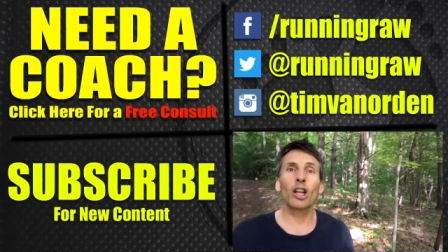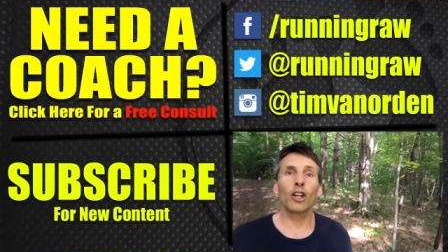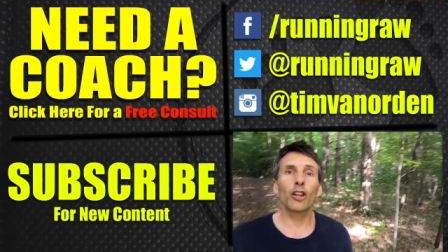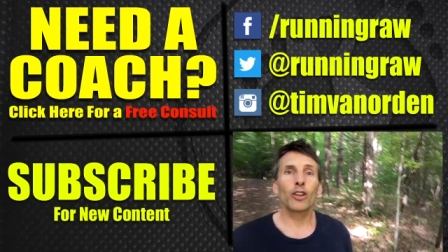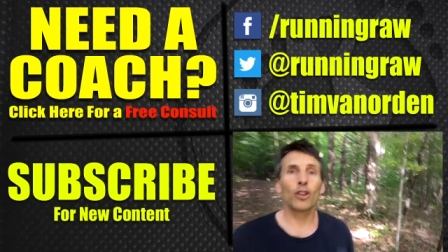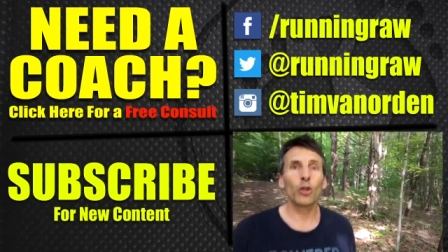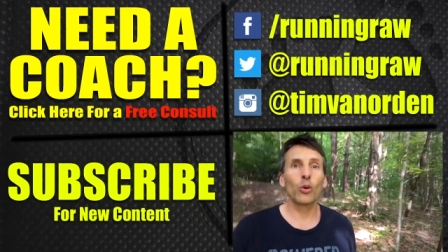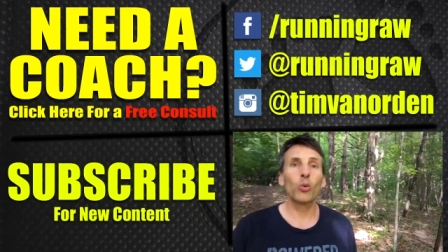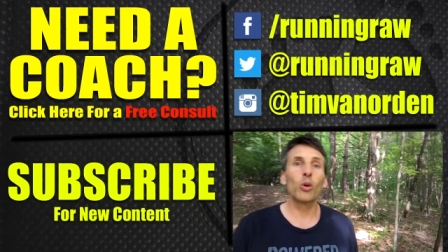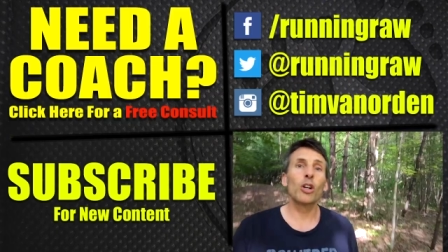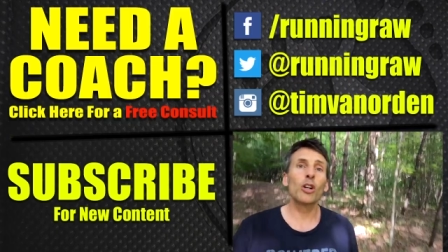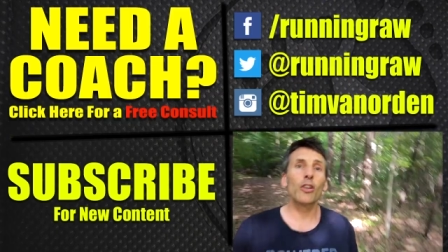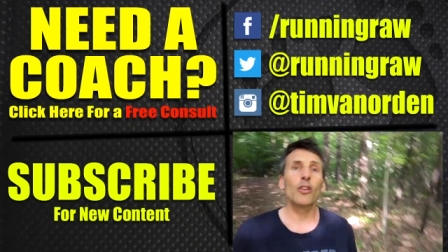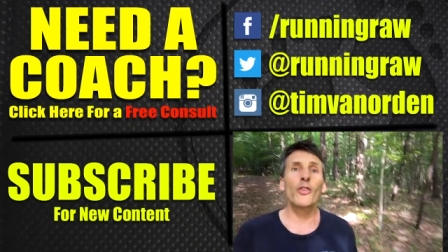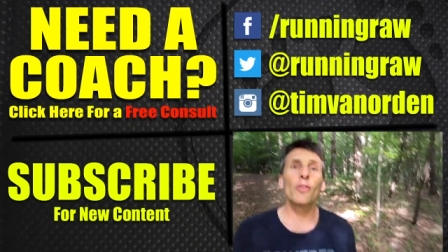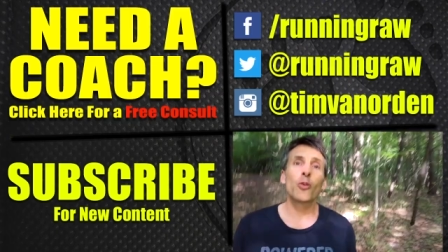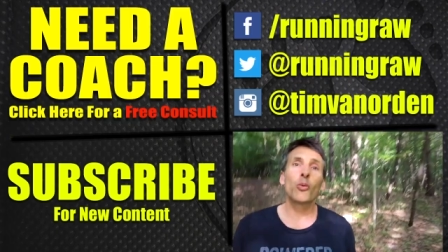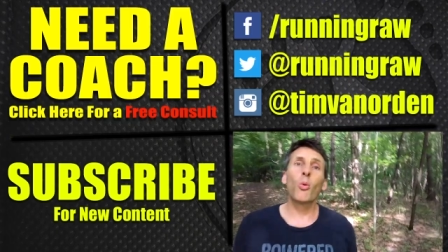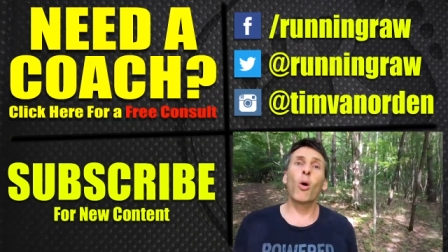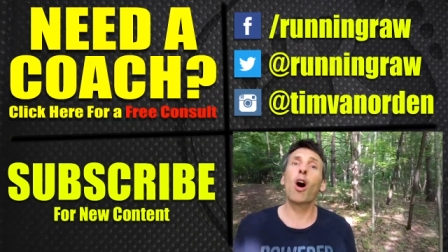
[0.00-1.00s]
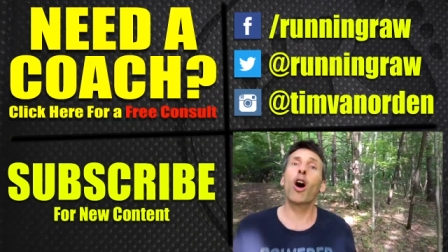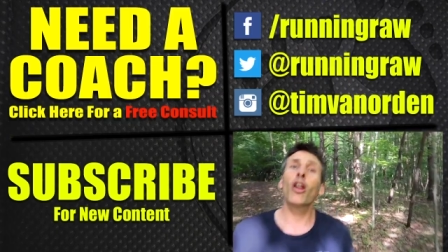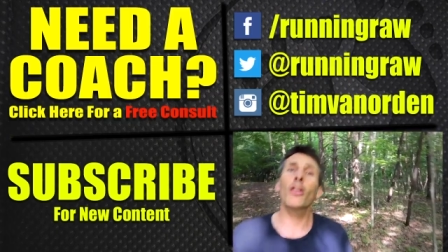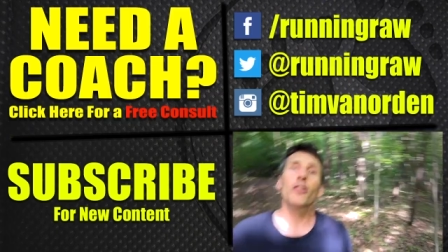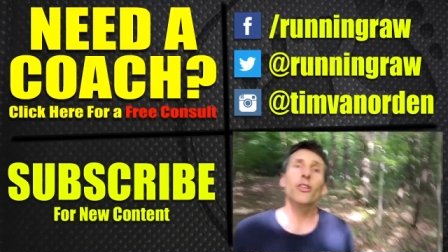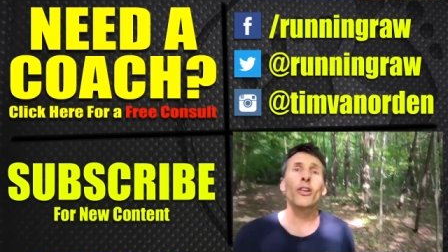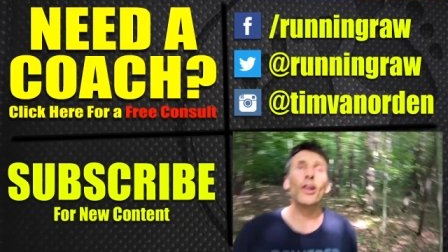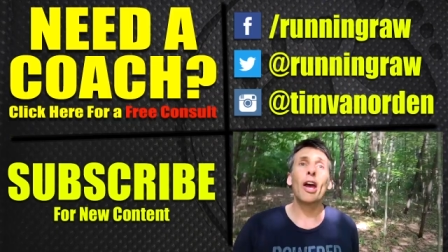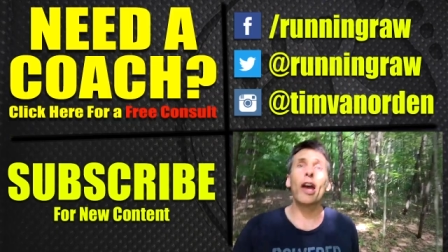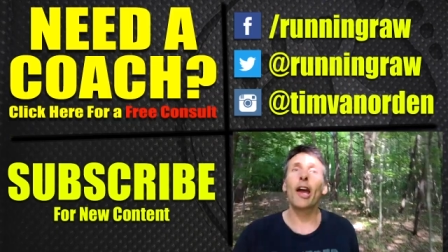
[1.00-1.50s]
in the woods
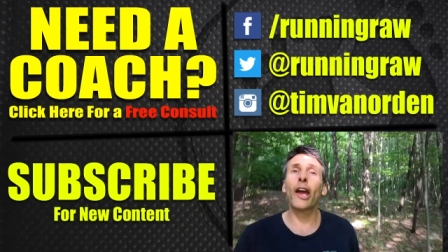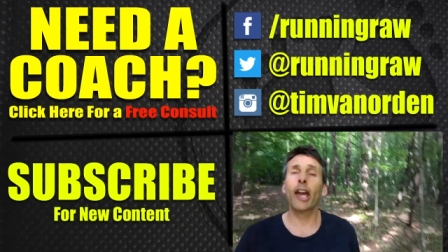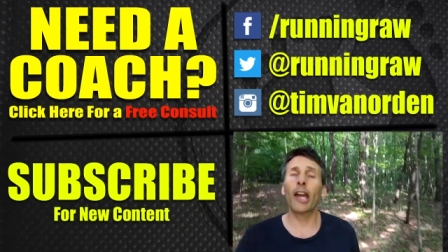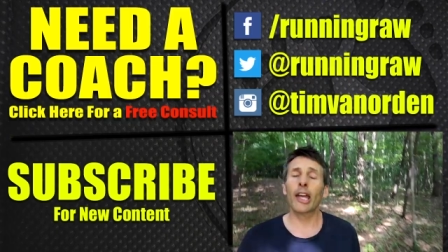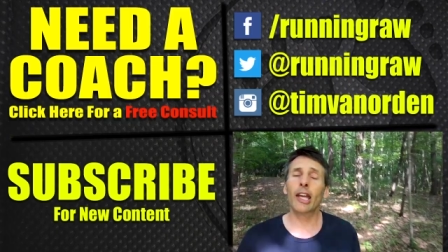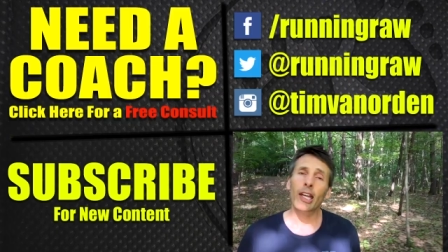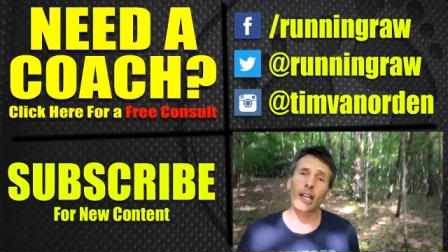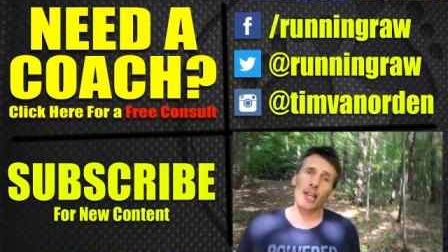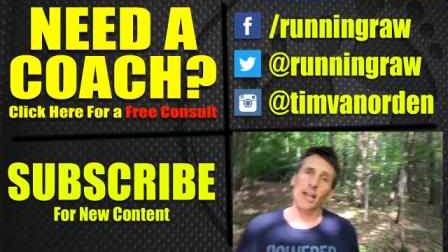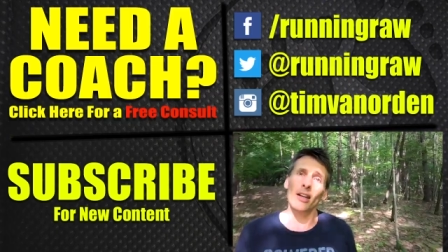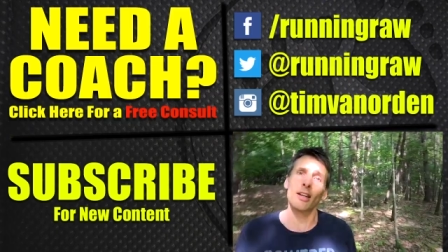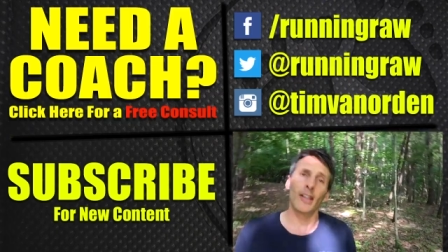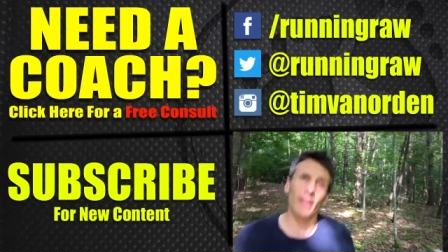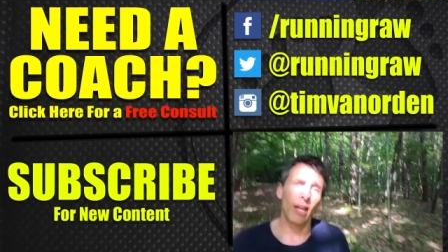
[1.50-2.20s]
one day